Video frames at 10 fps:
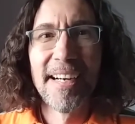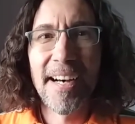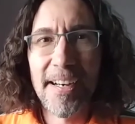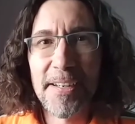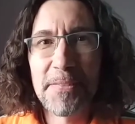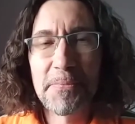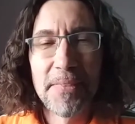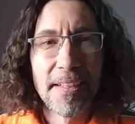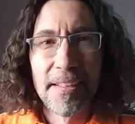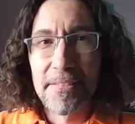um,
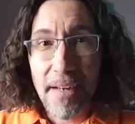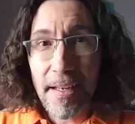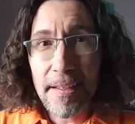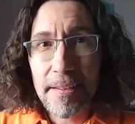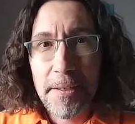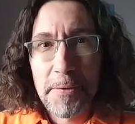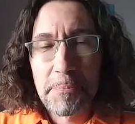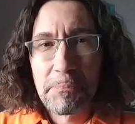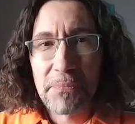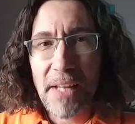right?
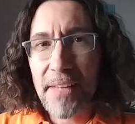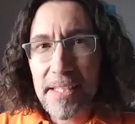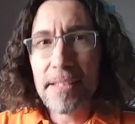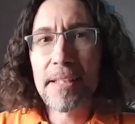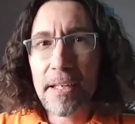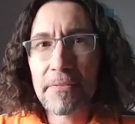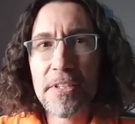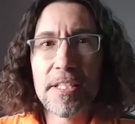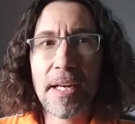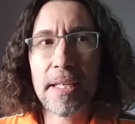They did that for
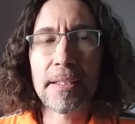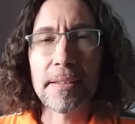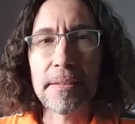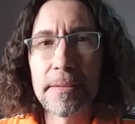China.